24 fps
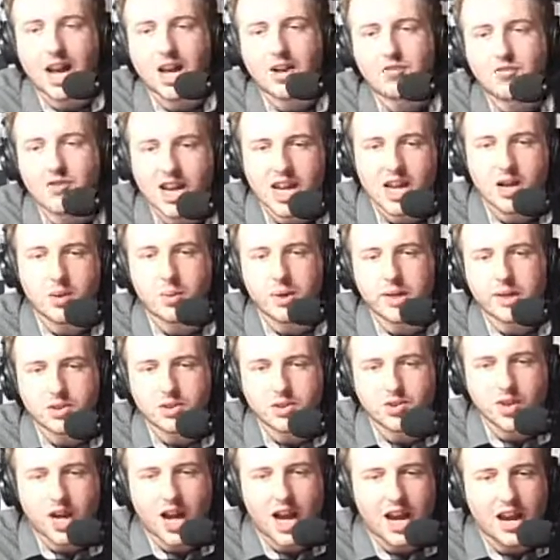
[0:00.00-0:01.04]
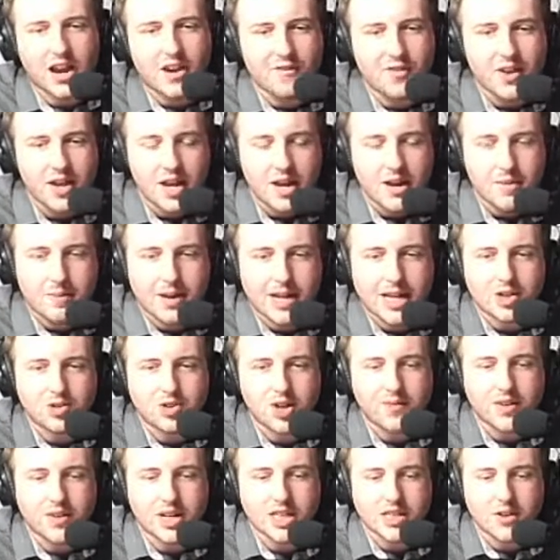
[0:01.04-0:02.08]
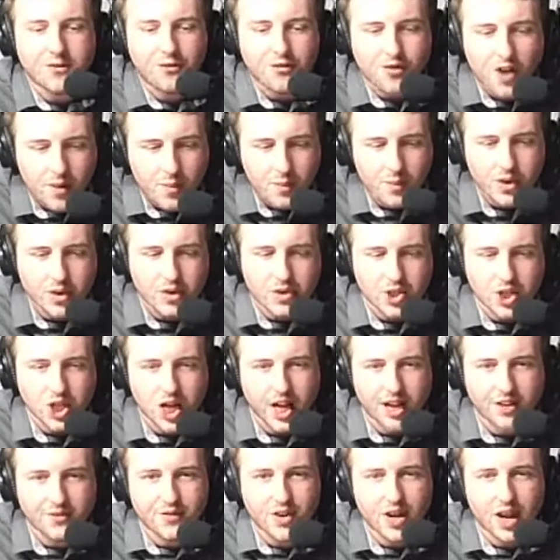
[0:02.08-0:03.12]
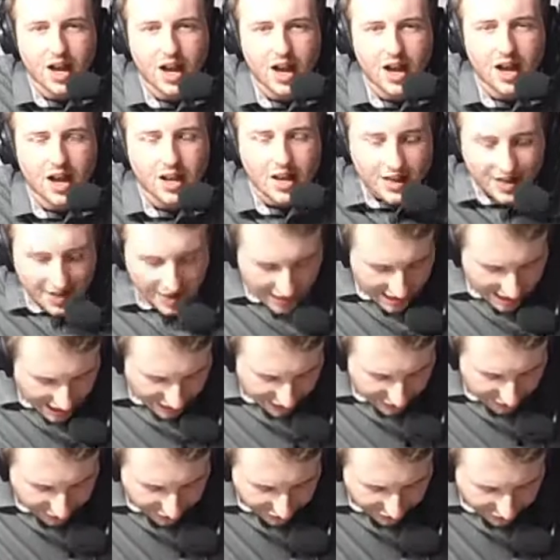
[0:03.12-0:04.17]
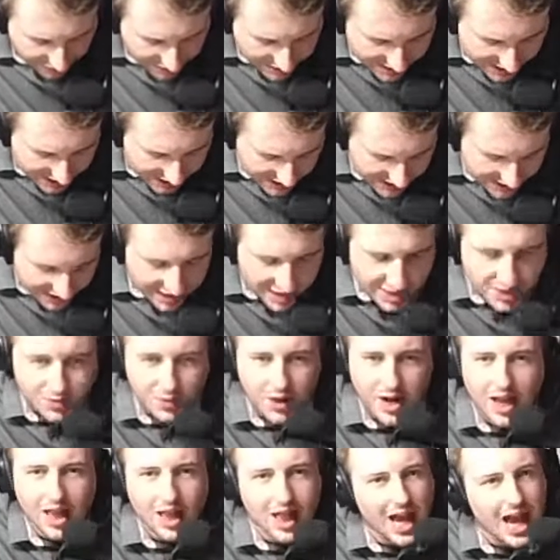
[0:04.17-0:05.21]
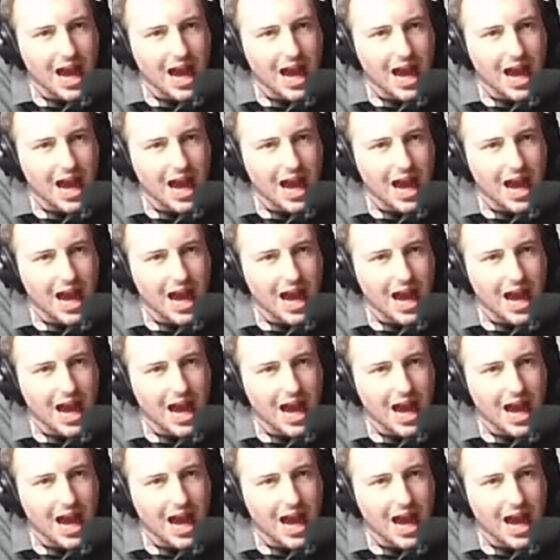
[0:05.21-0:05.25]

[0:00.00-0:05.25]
A rear-wheel drive being driven as a front-wheel drive car for Sutton as well.